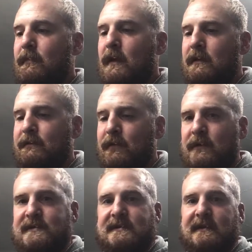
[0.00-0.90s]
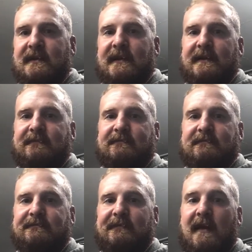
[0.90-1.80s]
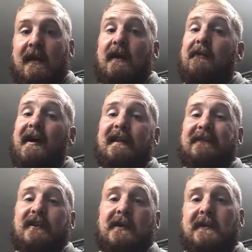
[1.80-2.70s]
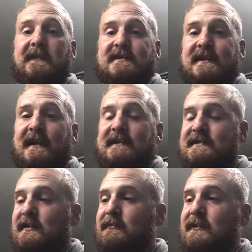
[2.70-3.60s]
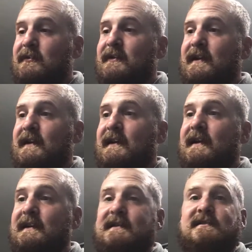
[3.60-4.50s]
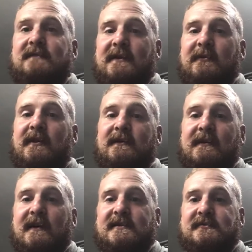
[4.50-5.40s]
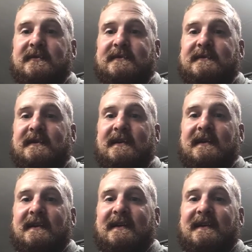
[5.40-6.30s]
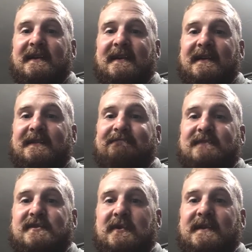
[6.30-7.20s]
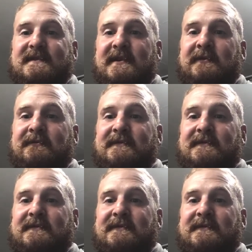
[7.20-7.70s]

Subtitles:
Unfortunately, well, I live in Lower Michigan, so we're only in a straight wall cartridge shooting zone.